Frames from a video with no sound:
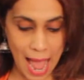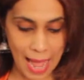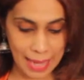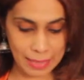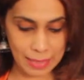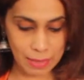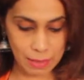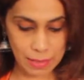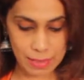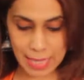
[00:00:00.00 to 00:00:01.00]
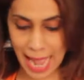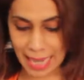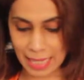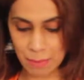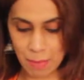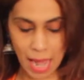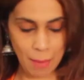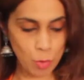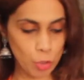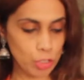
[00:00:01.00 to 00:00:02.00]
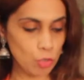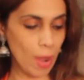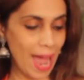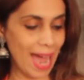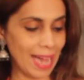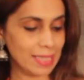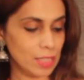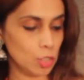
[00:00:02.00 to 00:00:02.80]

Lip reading: And this alum I'm going to add